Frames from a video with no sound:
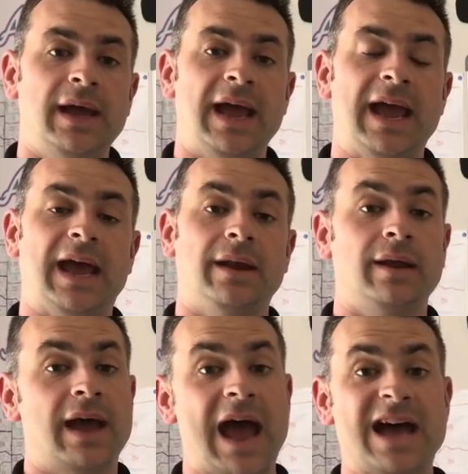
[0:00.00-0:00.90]
and
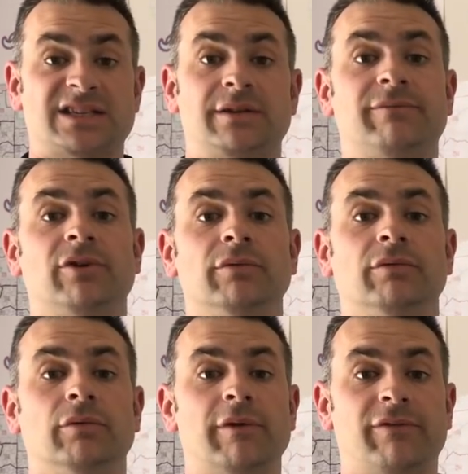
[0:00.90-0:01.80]
ask them for
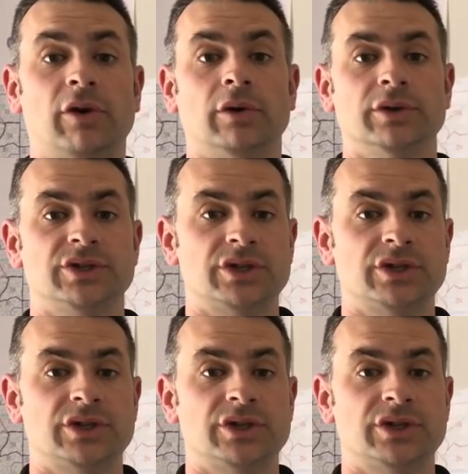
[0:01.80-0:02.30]
referrals.